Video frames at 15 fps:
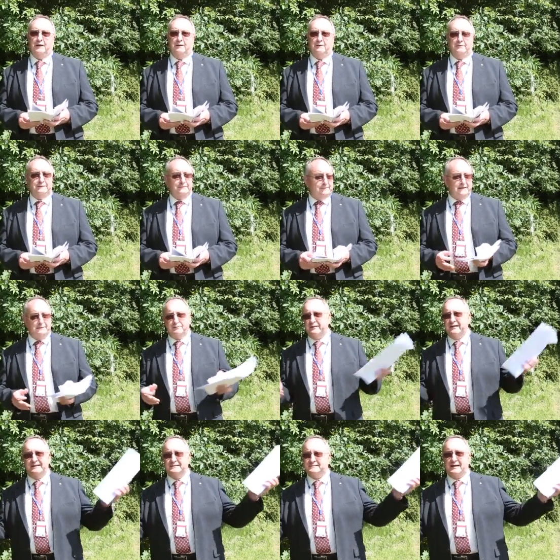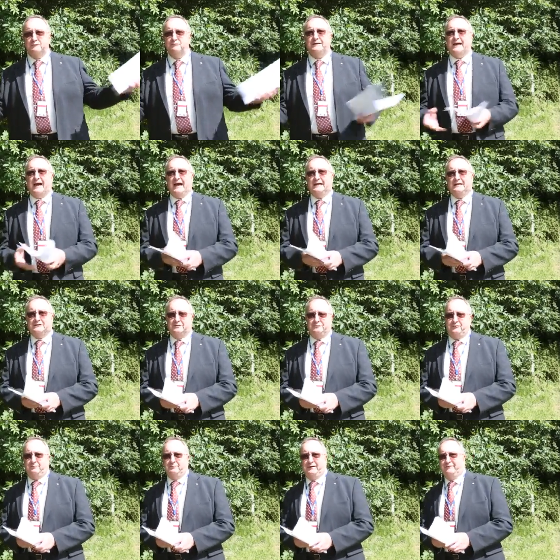who seem to think it's okay to
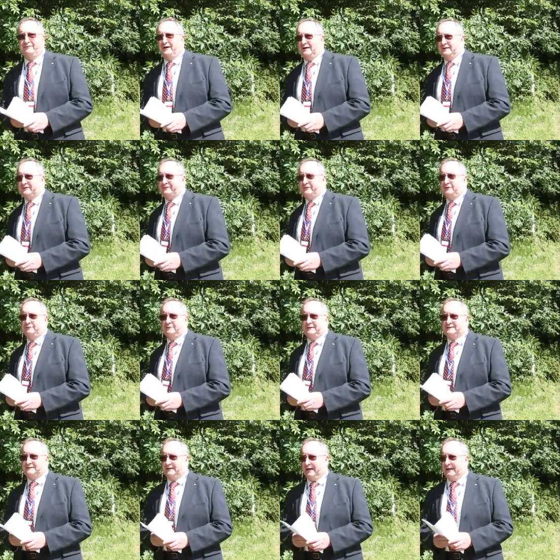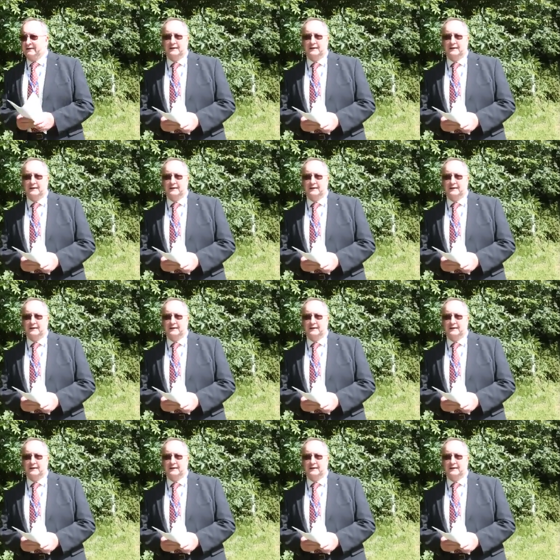drop their fast food litter.